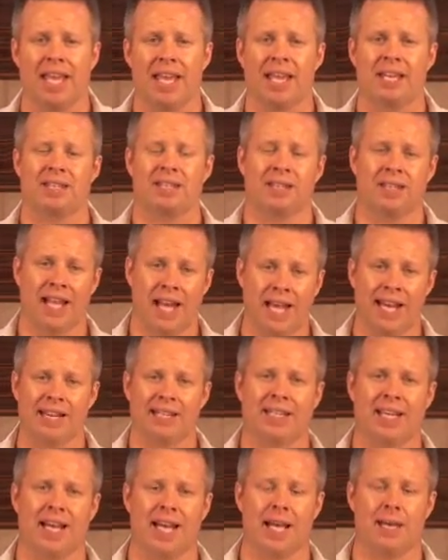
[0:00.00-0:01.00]
is a lot
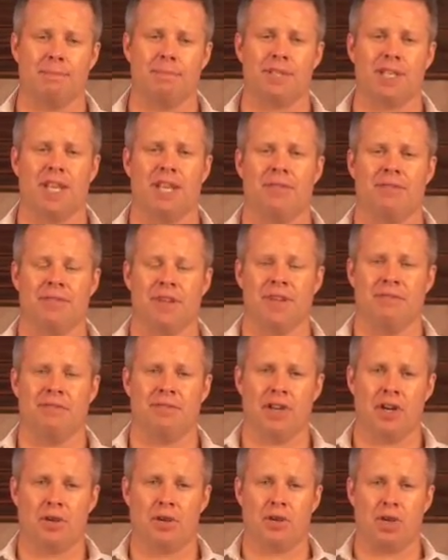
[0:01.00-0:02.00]
of times if
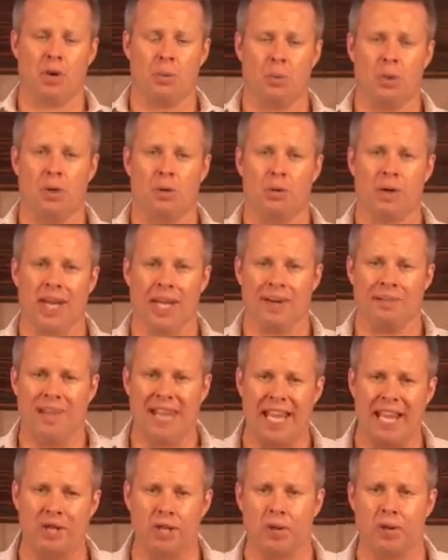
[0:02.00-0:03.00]
there's a real kind of
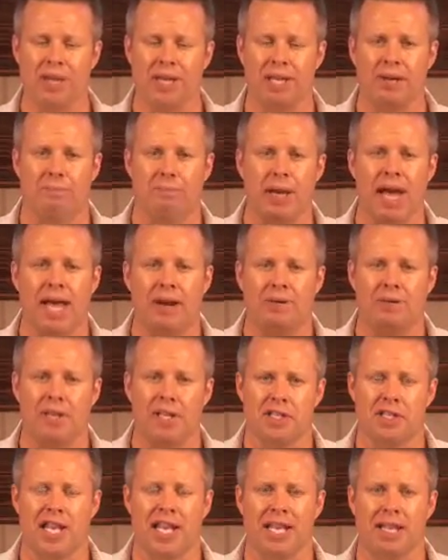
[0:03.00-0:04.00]
intricate matter
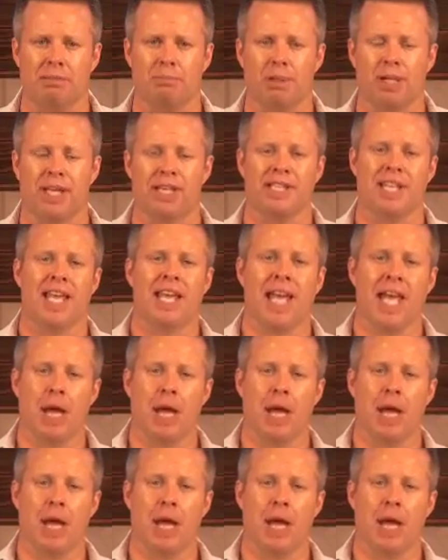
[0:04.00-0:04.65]
that's taking place